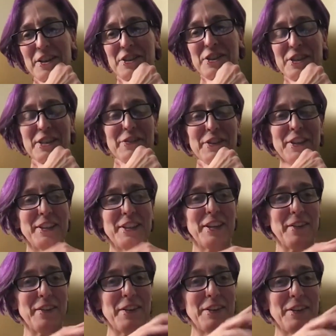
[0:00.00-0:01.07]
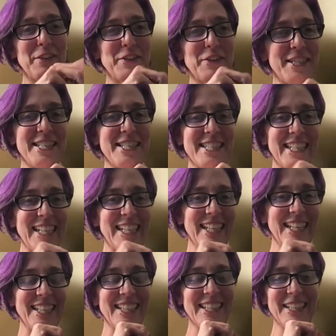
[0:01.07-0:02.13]
just different uh, a different seasoning in
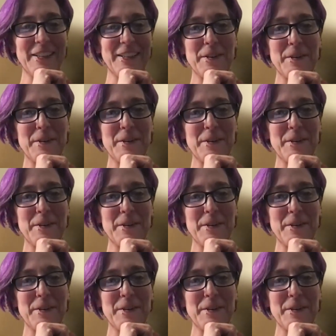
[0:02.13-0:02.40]
it yeah